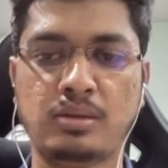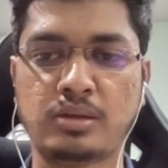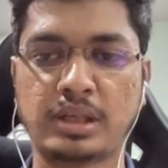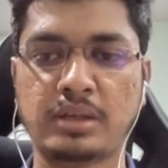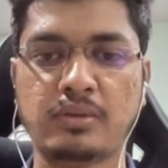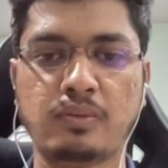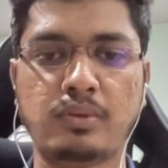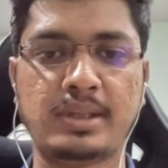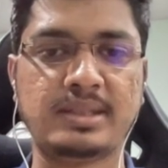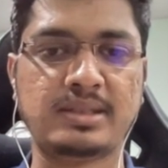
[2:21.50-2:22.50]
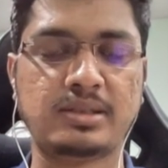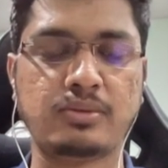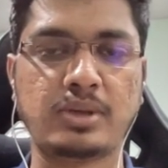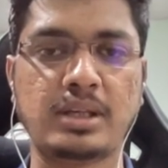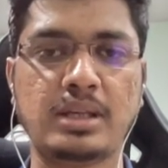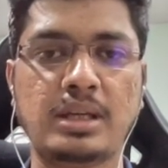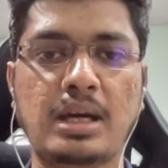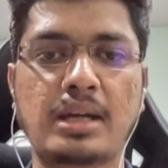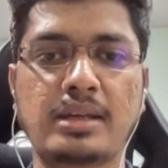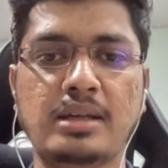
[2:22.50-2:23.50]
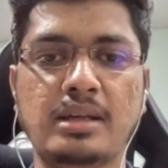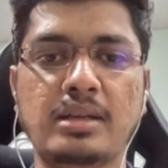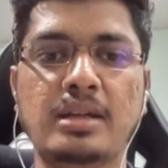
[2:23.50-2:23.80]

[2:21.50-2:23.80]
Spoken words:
Okay, once we are here,